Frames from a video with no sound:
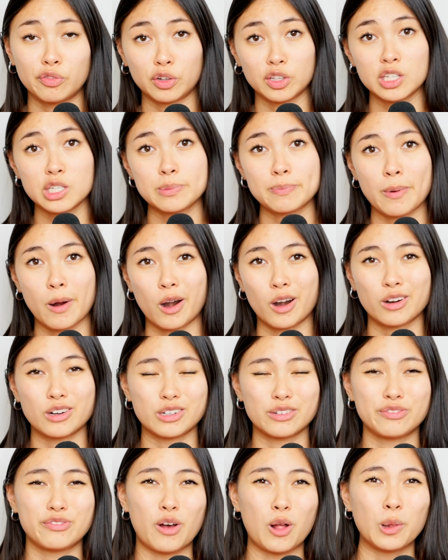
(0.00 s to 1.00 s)
for this
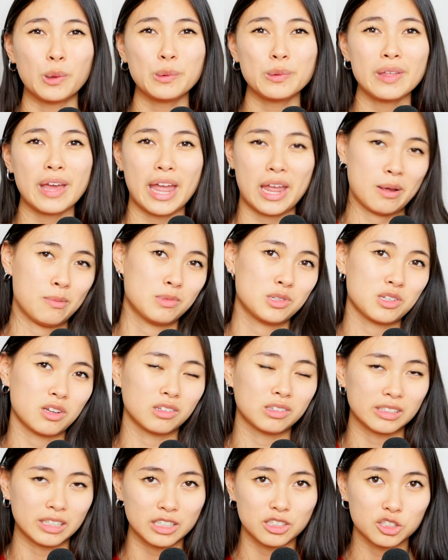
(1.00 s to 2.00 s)
part, follow the
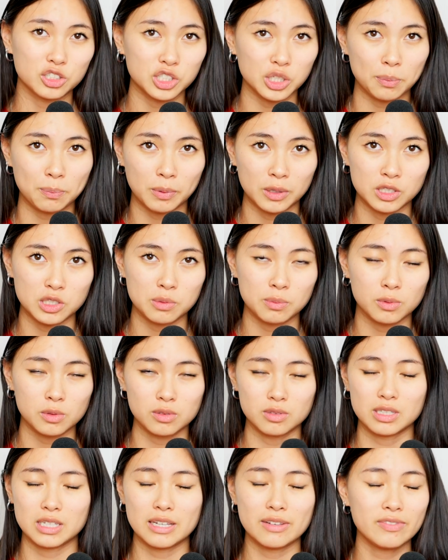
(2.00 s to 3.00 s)
Amazon leadership
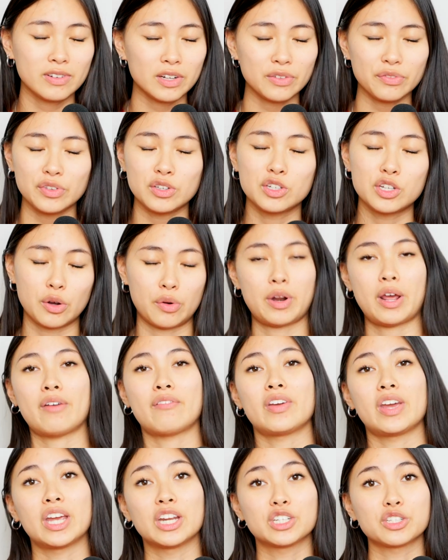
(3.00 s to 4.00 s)
principles, even if you don't
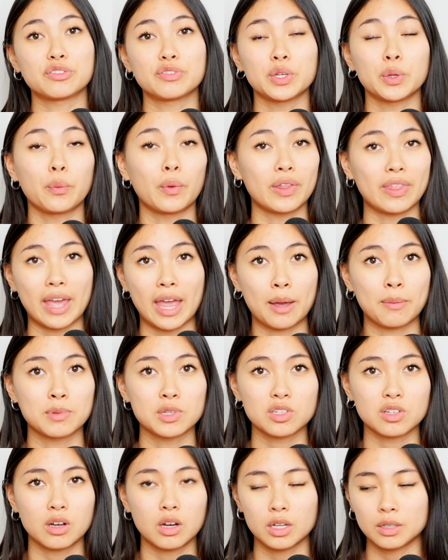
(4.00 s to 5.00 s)
have an interview with
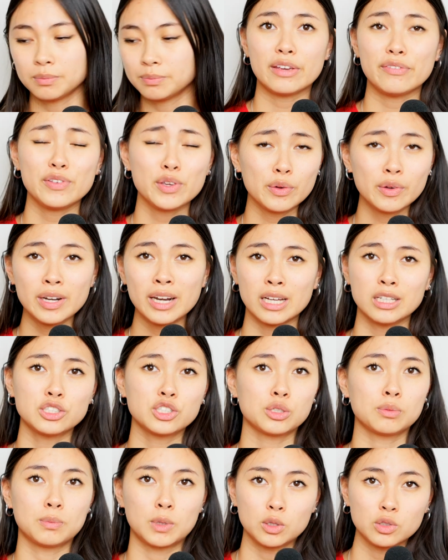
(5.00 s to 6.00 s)
Amazon. If you can
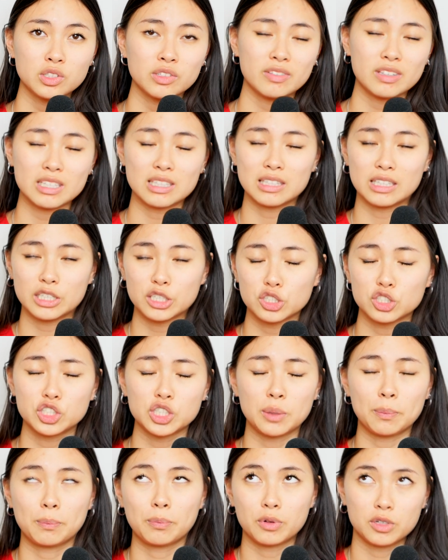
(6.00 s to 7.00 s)
answer most of these
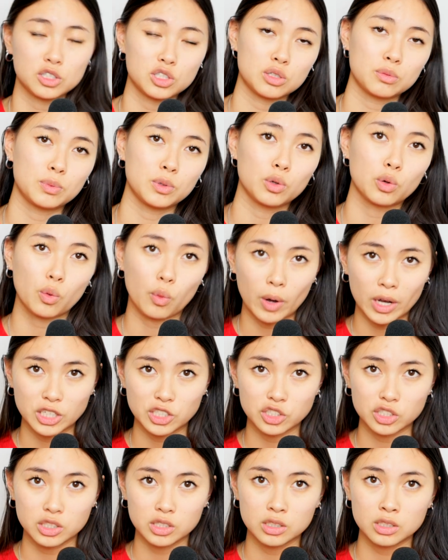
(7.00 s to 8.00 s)
leadership principle
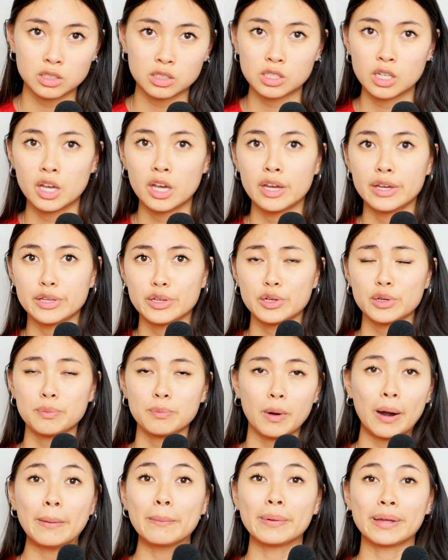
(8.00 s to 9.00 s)
questions, you can
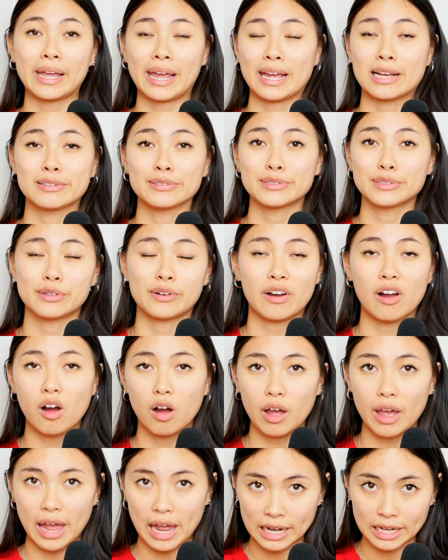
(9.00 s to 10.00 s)
probably answer
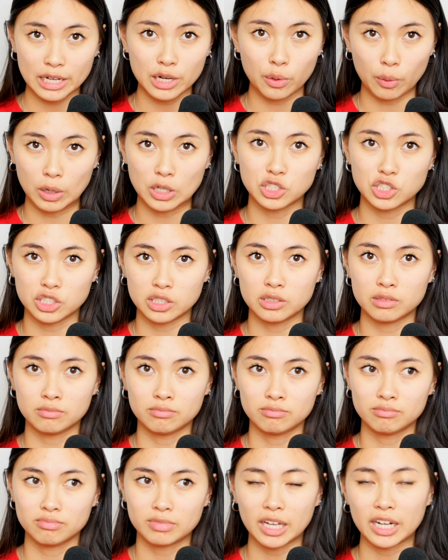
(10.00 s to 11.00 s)
any question
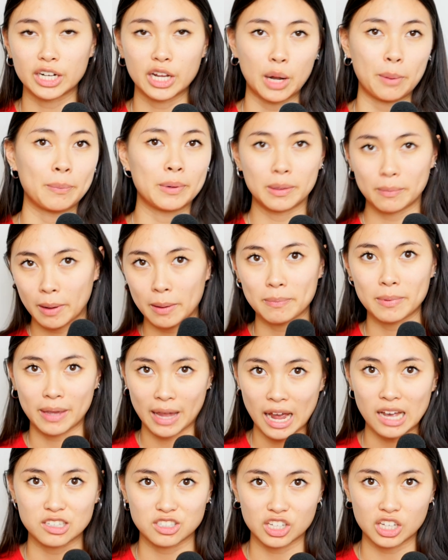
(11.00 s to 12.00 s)
that a company might be
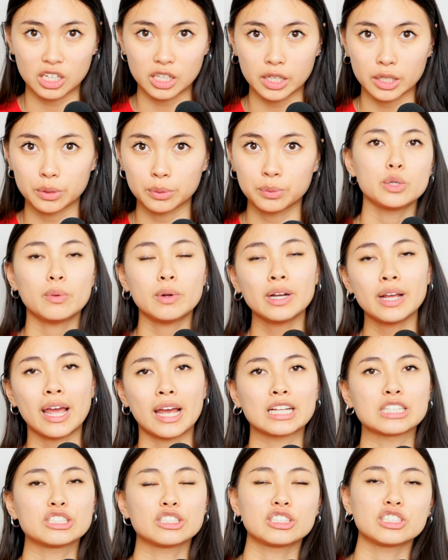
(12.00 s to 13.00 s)
asking you. You want to
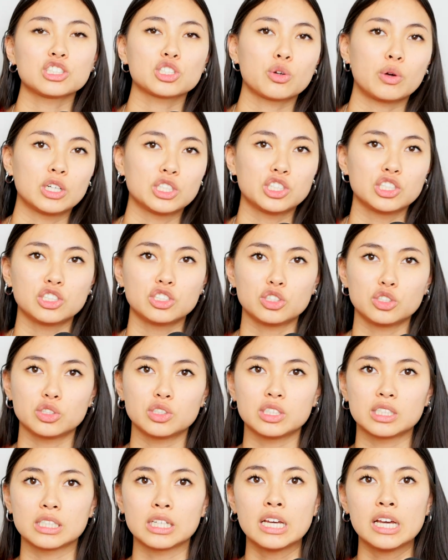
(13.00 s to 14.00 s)
answer these questions
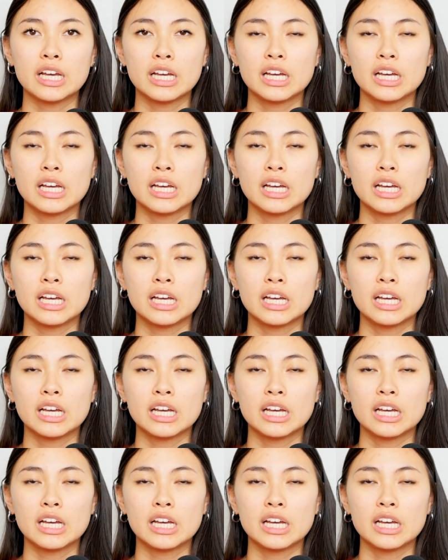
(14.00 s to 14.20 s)
using